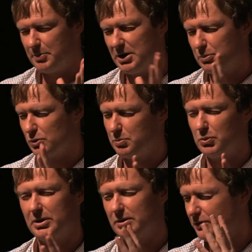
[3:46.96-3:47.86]
people's
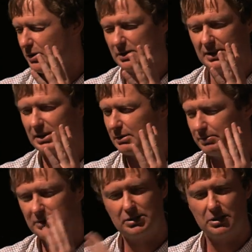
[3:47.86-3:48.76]
point of views, then
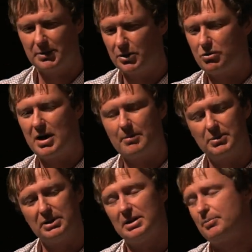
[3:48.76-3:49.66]
it's going to be crap.
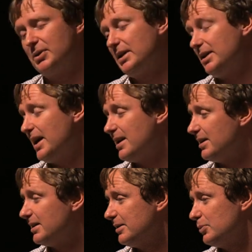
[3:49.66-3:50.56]
And But at the
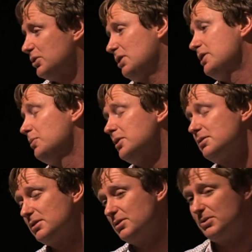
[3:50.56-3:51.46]
end, it was Tony
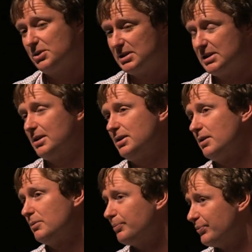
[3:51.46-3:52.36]
Wilson who's just said, you know,